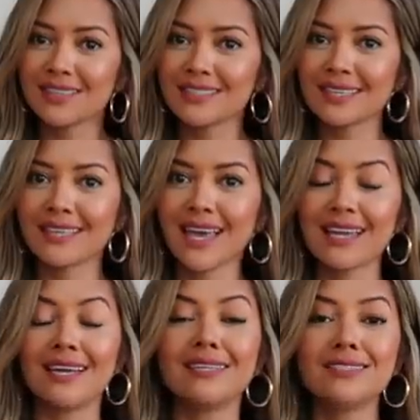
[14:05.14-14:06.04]
and things like
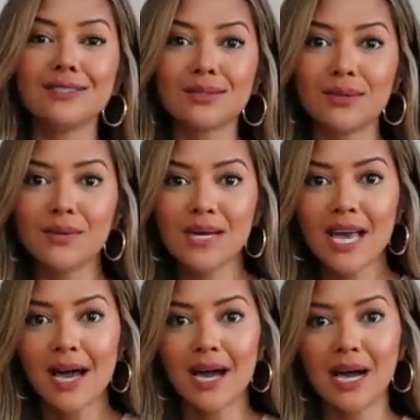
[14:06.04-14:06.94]
that, and I do.
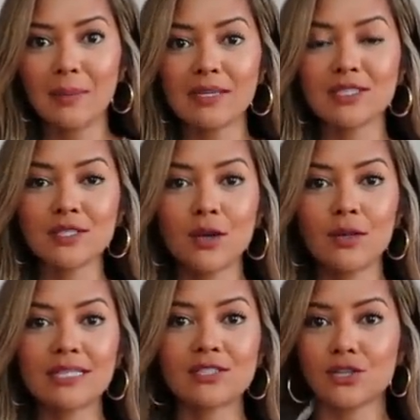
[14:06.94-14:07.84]
So
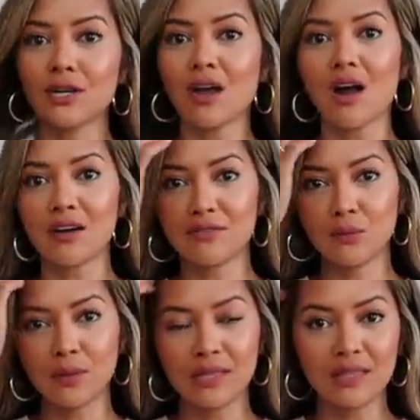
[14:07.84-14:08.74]
let's start
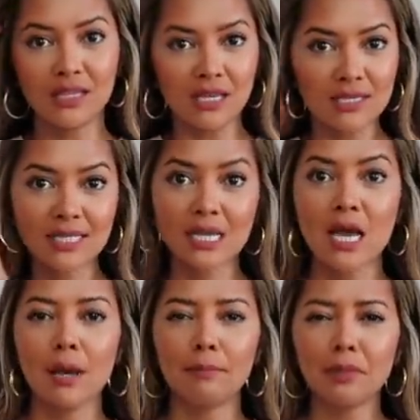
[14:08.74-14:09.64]
off with this
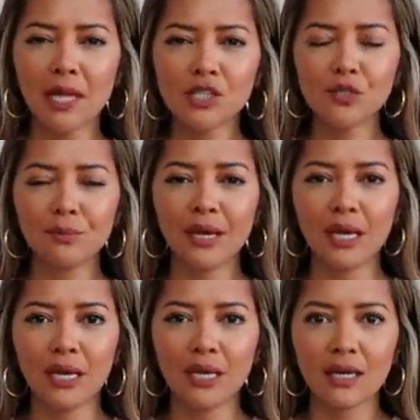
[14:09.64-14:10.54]
blush
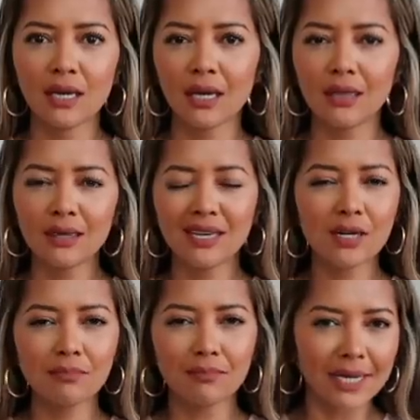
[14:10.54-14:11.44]
pink, I think
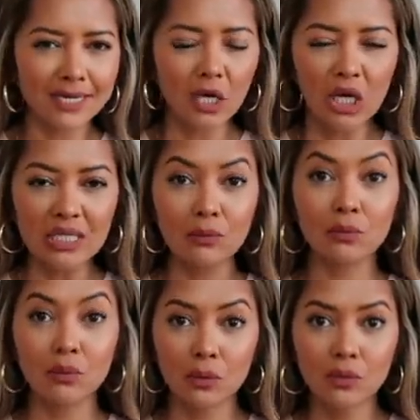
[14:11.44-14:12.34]
they might call it
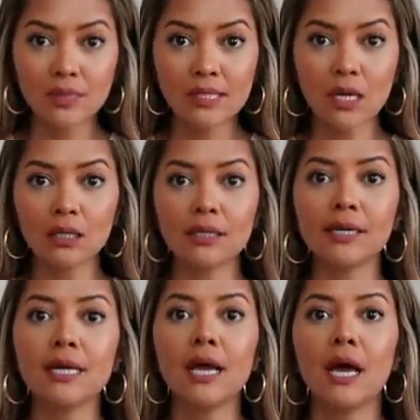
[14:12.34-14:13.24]
rose
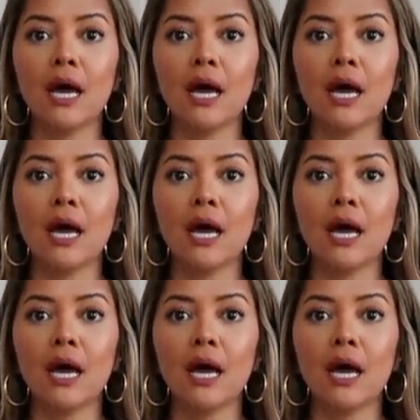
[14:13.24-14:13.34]
colored